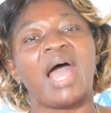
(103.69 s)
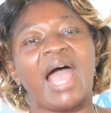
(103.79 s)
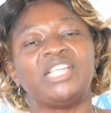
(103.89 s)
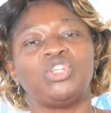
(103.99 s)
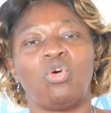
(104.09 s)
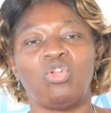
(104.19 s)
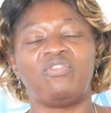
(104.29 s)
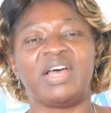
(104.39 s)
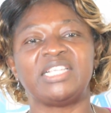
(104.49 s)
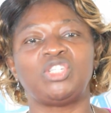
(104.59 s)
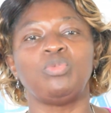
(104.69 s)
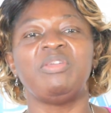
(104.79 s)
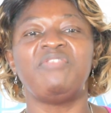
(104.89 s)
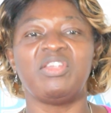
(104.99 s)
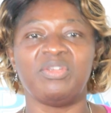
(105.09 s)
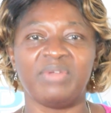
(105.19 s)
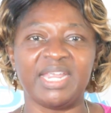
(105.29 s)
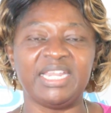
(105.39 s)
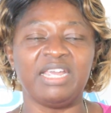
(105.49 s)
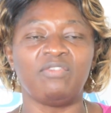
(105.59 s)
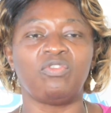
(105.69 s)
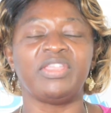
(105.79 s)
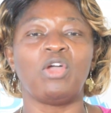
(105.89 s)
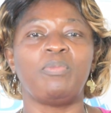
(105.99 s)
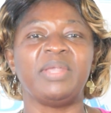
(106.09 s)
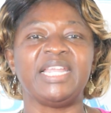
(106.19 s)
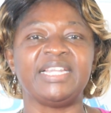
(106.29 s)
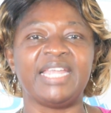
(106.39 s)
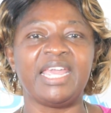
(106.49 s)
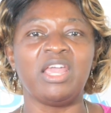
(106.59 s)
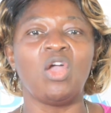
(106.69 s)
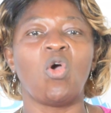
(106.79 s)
urge all of us to be very ready for the opening day.